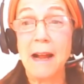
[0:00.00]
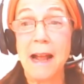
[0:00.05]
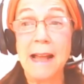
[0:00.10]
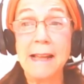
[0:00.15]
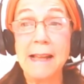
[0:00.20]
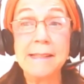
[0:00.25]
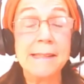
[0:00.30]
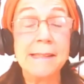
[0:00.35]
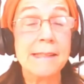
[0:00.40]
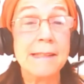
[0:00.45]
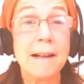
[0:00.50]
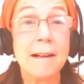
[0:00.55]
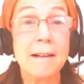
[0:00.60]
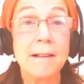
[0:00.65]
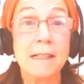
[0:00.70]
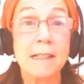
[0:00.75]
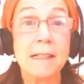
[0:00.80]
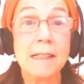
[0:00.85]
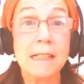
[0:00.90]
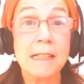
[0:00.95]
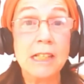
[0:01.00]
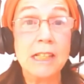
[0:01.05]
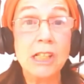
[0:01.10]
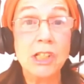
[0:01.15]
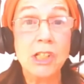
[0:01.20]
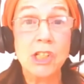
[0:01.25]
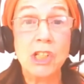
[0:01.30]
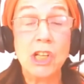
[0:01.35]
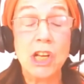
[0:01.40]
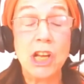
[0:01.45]
I started
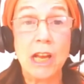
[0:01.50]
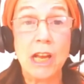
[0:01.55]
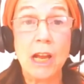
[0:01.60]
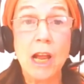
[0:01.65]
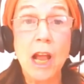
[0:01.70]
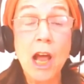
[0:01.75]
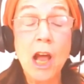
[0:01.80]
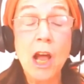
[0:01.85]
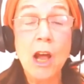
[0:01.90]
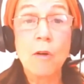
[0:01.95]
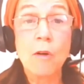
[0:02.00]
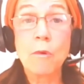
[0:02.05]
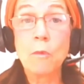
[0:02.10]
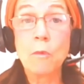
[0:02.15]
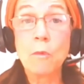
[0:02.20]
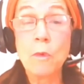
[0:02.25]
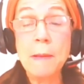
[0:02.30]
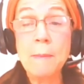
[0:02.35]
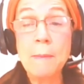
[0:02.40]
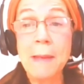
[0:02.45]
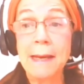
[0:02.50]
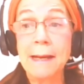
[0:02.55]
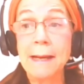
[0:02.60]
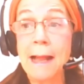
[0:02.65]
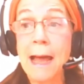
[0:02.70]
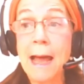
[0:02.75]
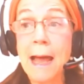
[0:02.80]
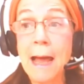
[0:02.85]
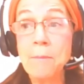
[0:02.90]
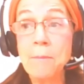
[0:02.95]
teaching when we made
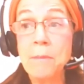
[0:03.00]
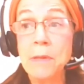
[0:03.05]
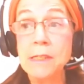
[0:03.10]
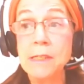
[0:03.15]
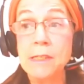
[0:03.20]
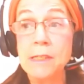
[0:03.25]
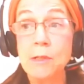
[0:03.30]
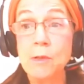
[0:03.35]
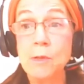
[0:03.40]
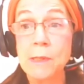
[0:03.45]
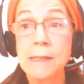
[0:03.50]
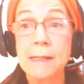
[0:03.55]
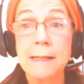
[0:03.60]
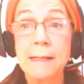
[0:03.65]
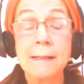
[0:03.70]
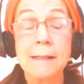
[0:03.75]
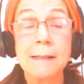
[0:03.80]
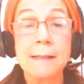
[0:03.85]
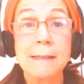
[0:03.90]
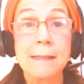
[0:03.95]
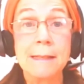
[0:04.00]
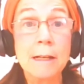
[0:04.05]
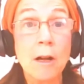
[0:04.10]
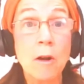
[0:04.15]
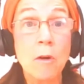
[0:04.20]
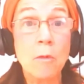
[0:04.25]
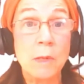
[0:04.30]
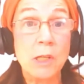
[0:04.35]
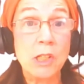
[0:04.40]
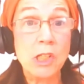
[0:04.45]
copies using the
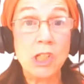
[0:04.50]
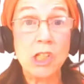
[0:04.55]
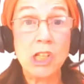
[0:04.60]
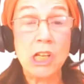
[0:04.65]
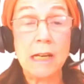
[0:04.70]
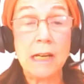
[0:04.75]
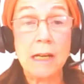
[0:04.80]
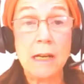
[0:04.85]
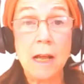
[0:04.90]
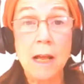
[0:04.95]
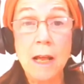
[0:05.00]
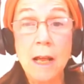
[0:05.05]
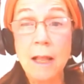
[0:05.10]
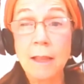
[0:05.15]
Ditto machine.